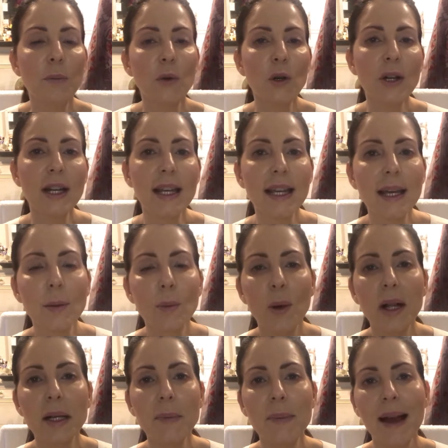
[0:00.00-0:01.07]
Morning and
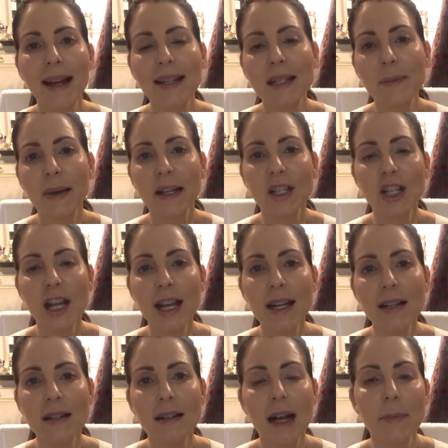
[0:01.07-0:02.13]
welcome back to my
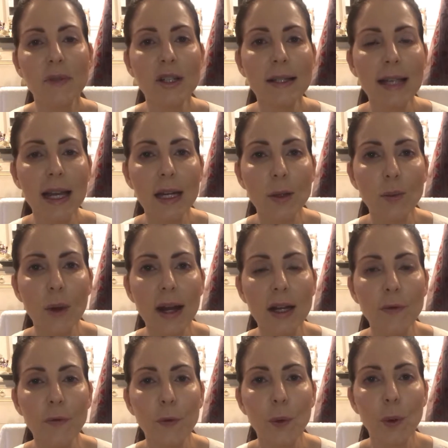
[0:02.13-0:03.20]
channel. I'm just getting
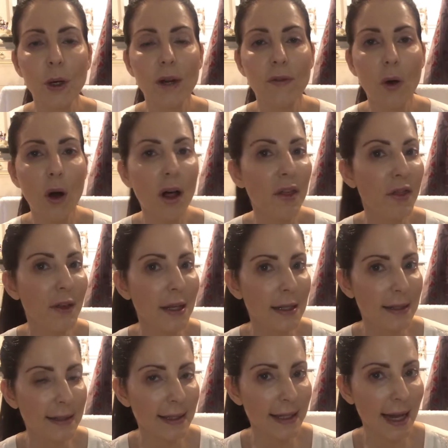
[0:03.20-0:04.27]
ready for, of all
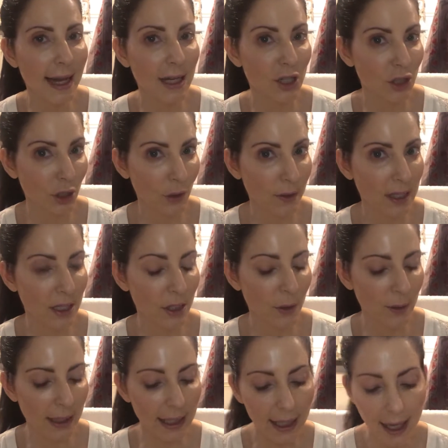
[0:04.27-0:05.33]
things today, jury
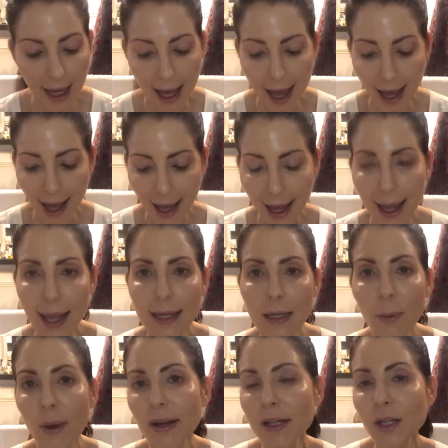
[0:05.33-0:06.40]
duty, and I
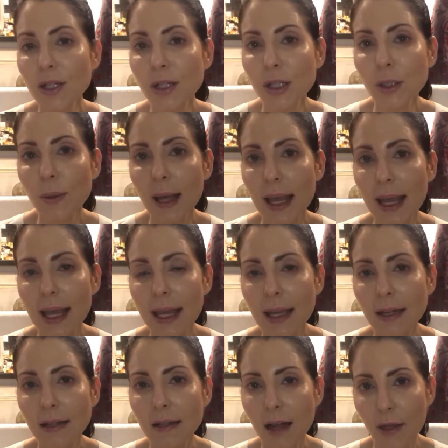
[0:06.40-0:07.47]
wanted to do
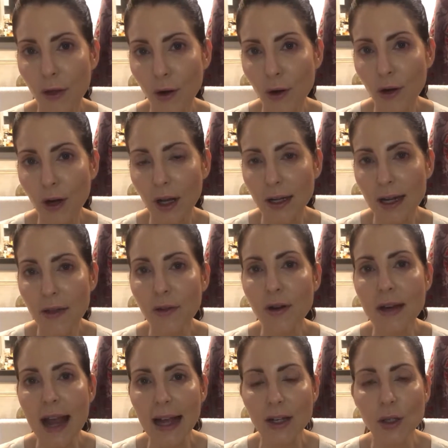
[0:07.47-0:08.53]
another
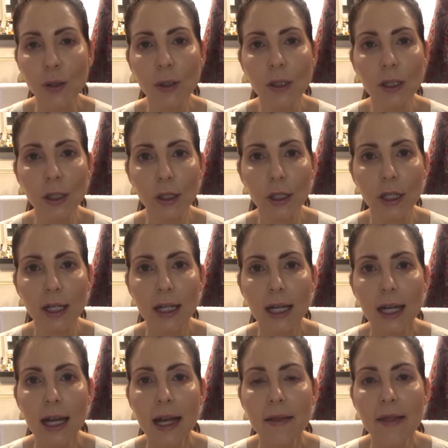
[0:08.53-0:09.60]
natural look
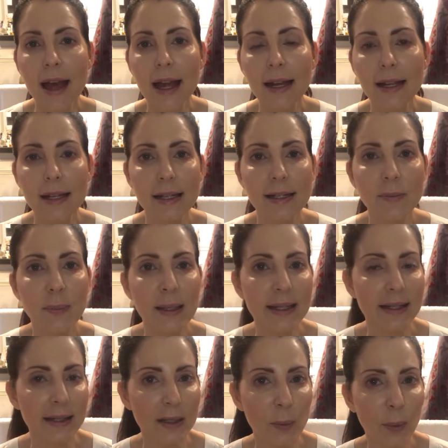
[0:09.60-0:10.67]
that is
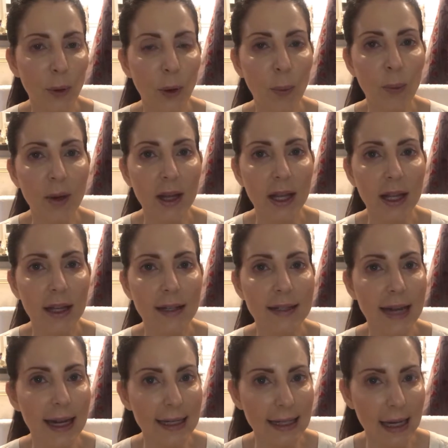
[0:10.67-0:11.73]
business appropriate,
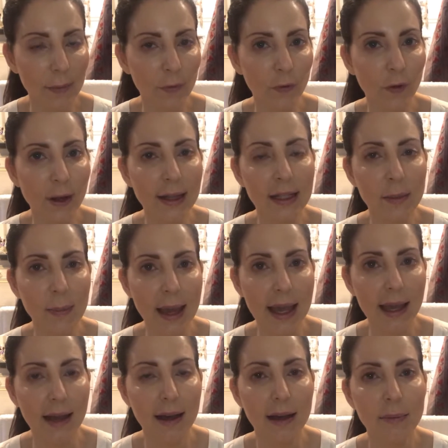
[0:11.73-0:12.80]
daytime friendly
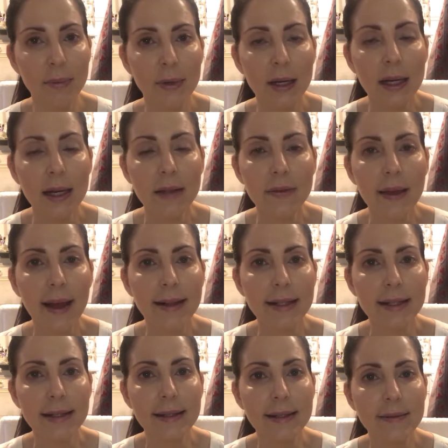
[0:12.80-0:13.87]
makeup
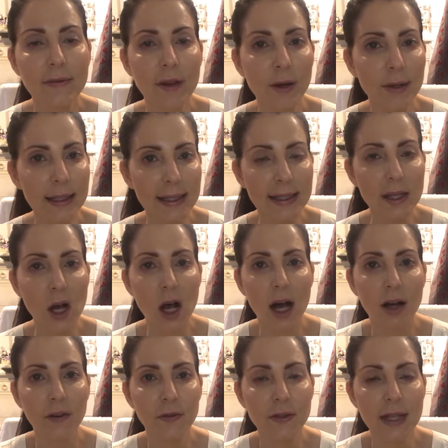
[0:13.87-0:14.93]
that's very
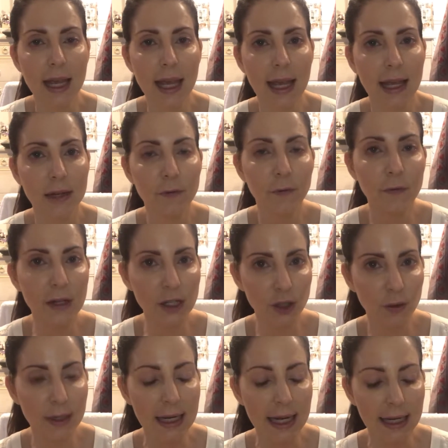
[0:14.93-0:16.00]
soft and
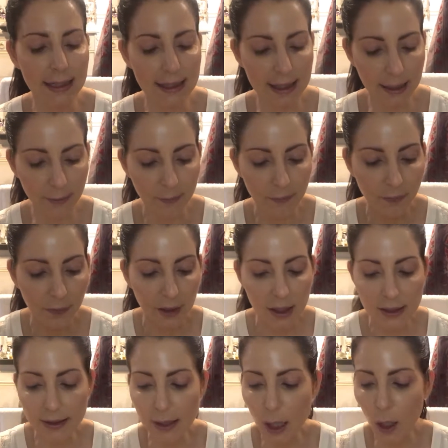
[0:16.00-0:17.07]
feature enhancing.
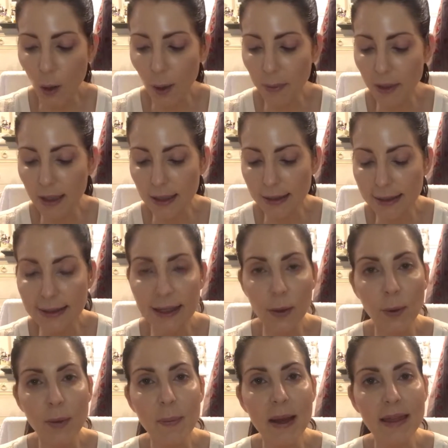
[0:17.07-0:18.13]
So I'm going to stick
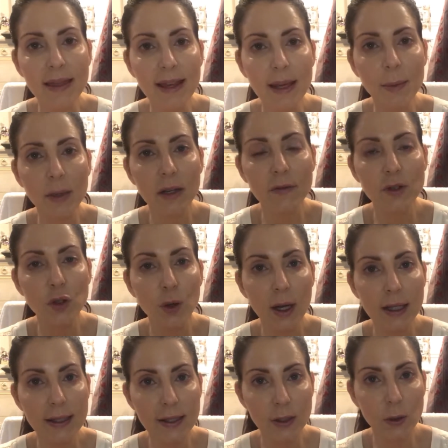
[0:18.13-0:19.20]
with my theme of
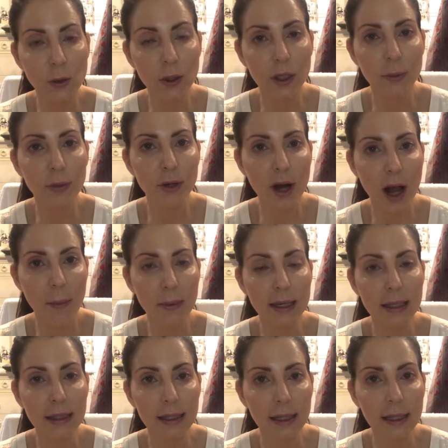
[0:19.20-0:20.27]
drugstore,
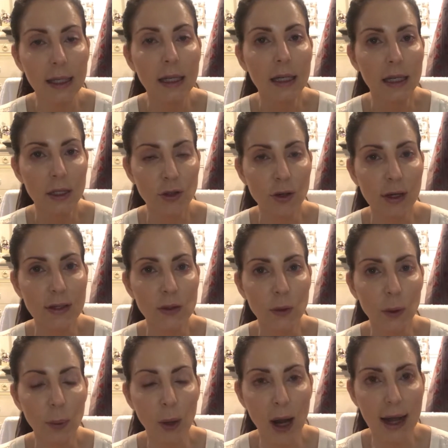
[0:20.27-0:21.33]
predominantly
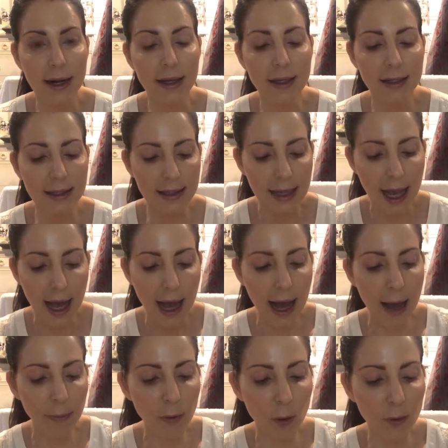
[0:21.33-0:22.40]
drugstore products.
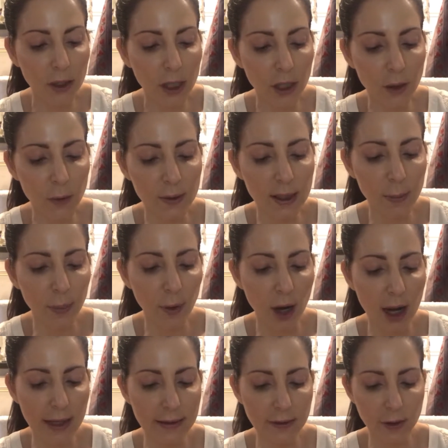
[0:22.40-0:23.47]
I'm going to use a
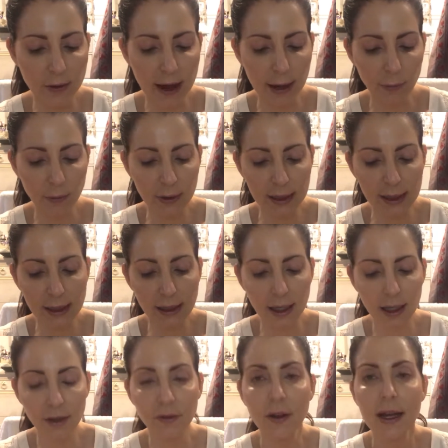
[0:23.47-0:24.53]
bronzer that I really
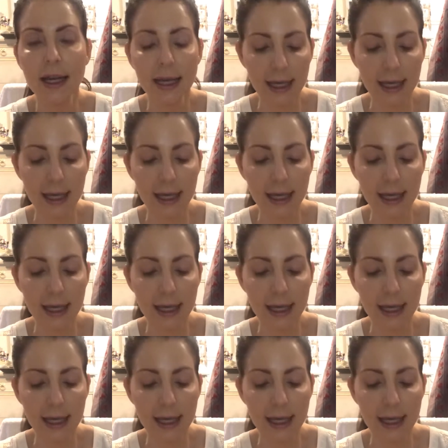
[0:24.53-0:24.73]
love.